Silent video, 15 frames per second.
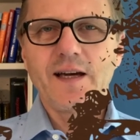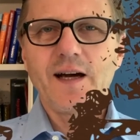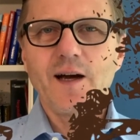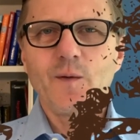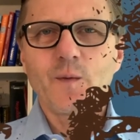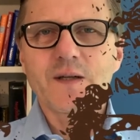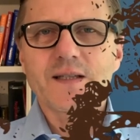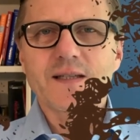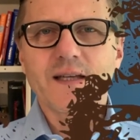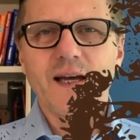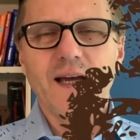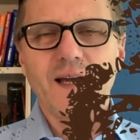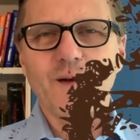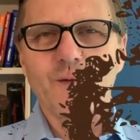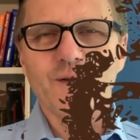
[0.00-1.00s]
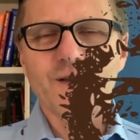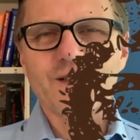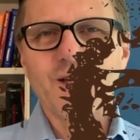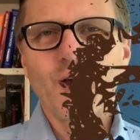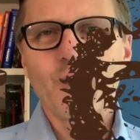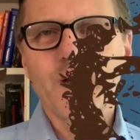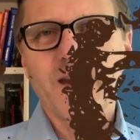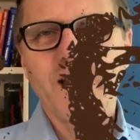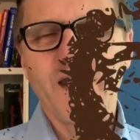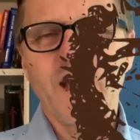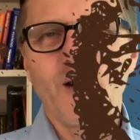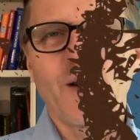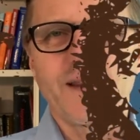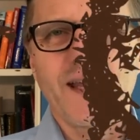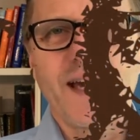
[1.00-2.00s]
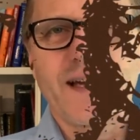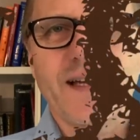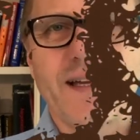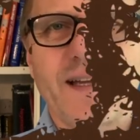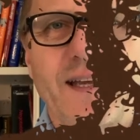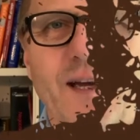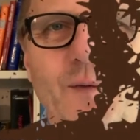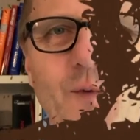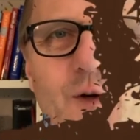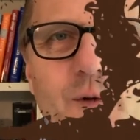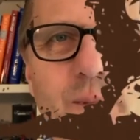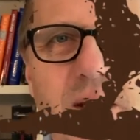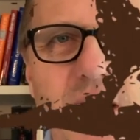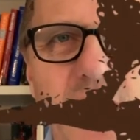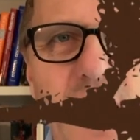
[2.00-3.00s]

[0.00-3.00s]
I would say the slogan here, or the headline here, would be